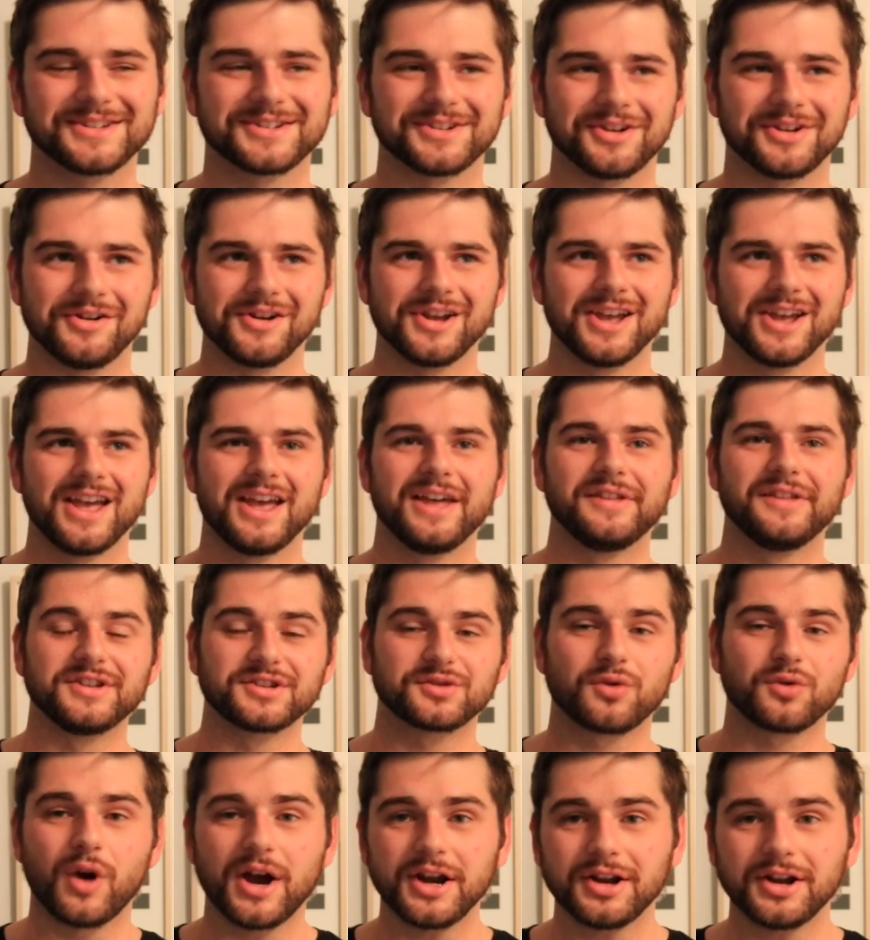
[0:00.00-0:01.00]
So
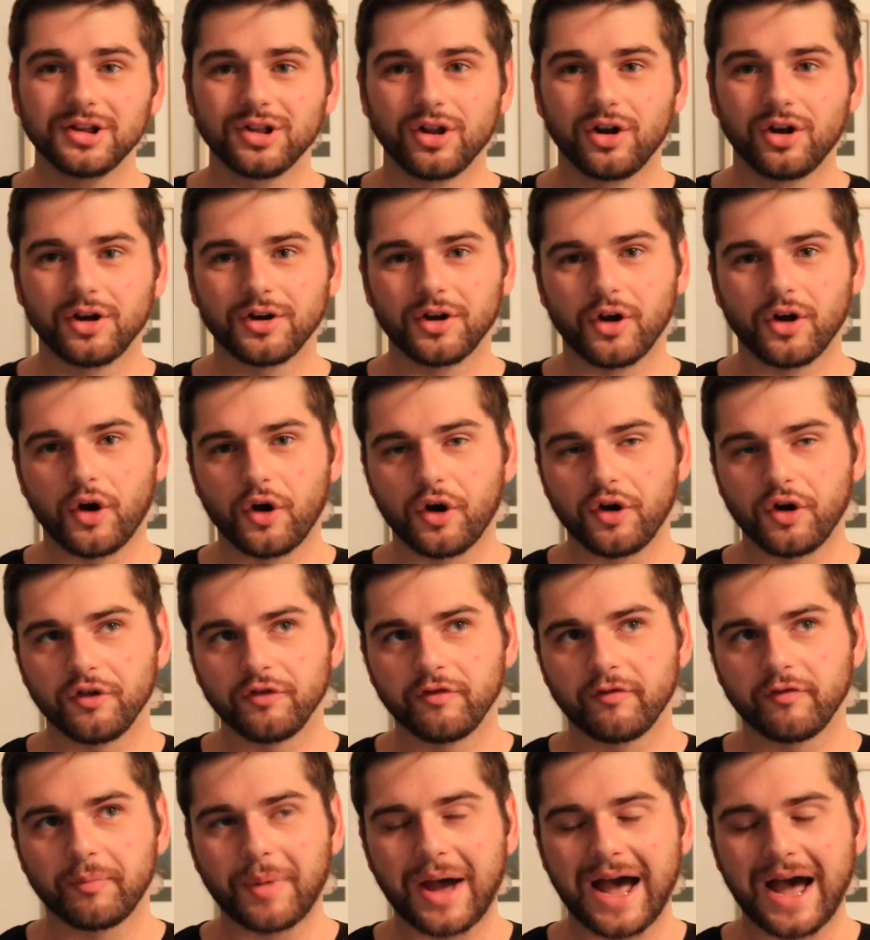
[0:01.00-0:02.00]
there's quite a lot
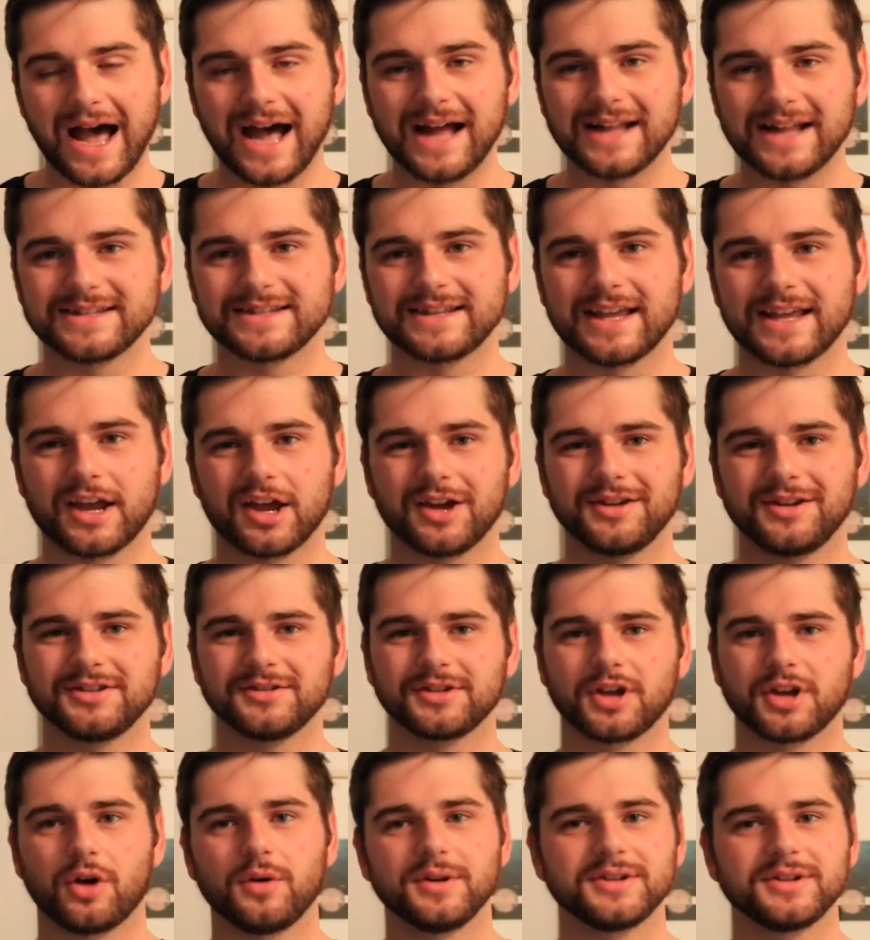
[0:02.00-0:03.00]
of parts that
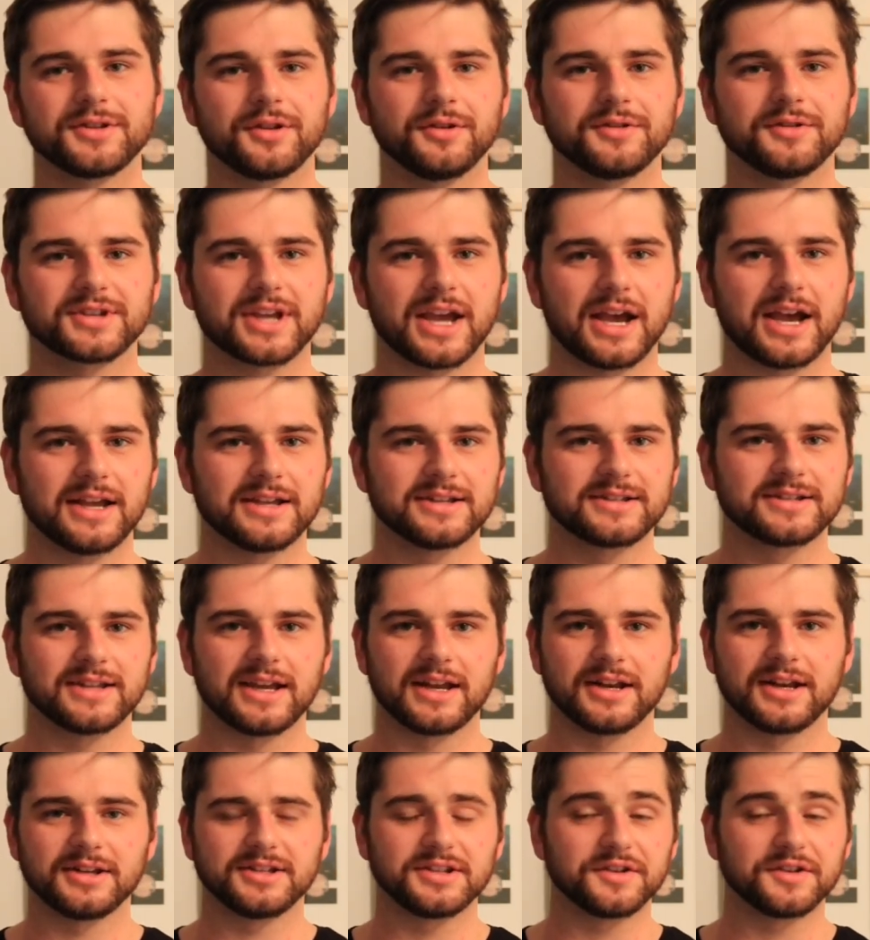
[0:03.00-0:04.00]
go into those cars
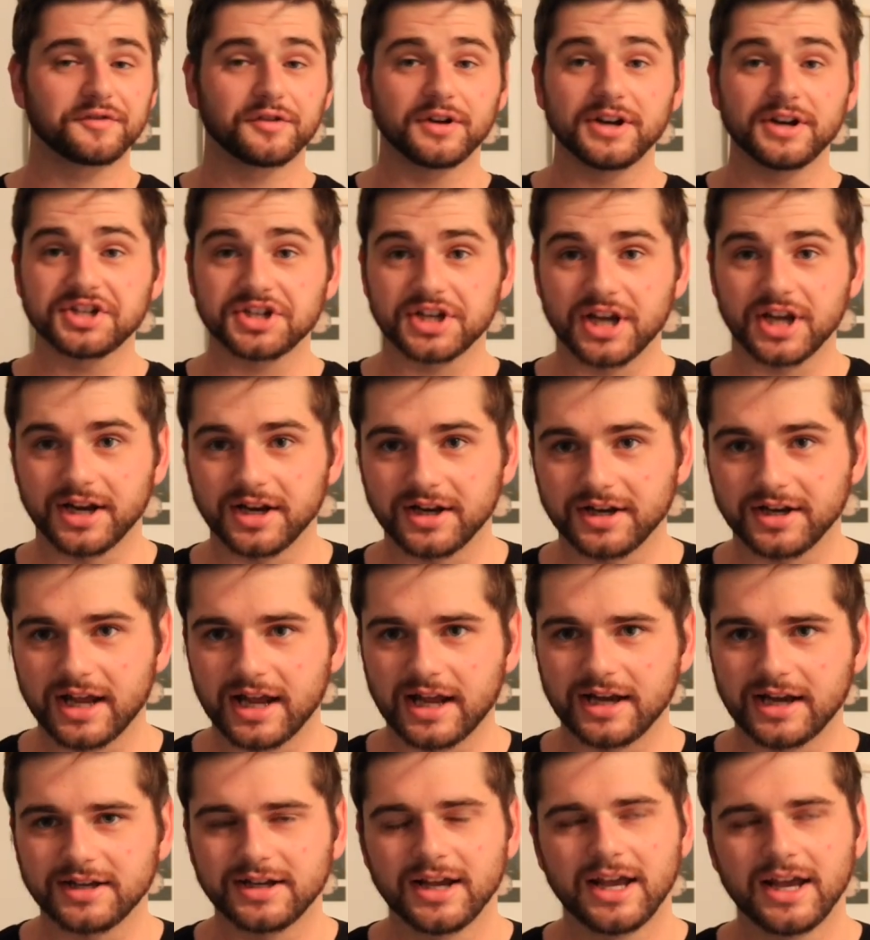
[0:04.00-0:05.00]
that are differentiated,
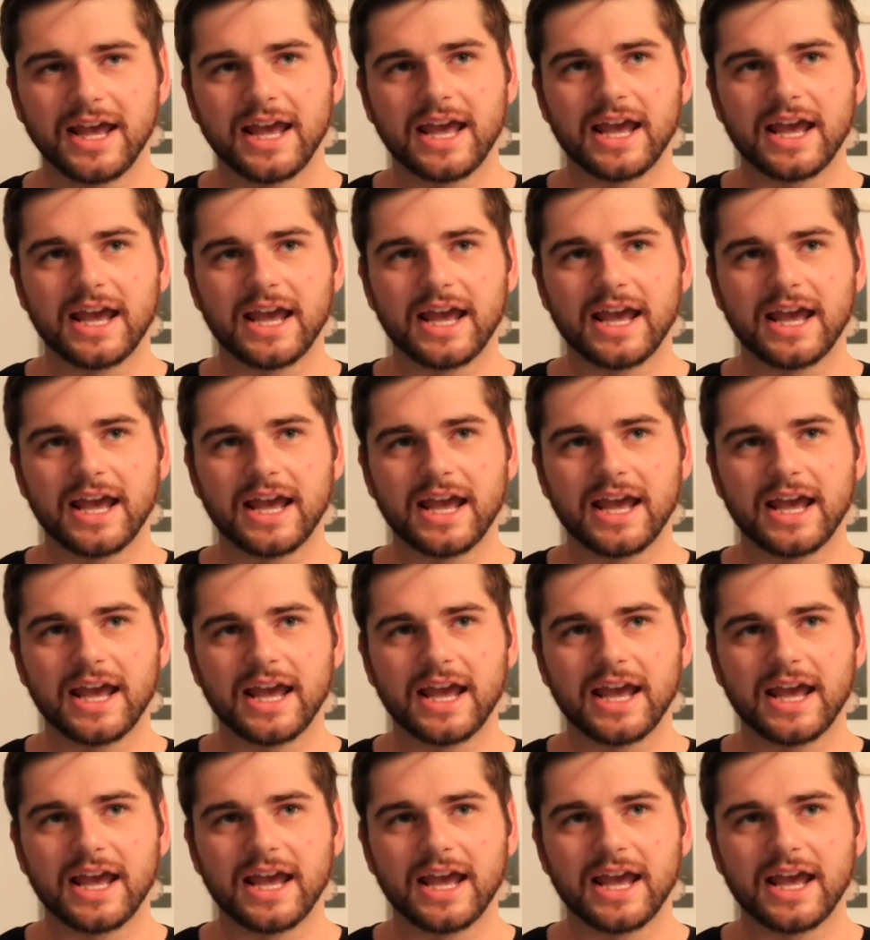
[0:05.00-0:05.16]
and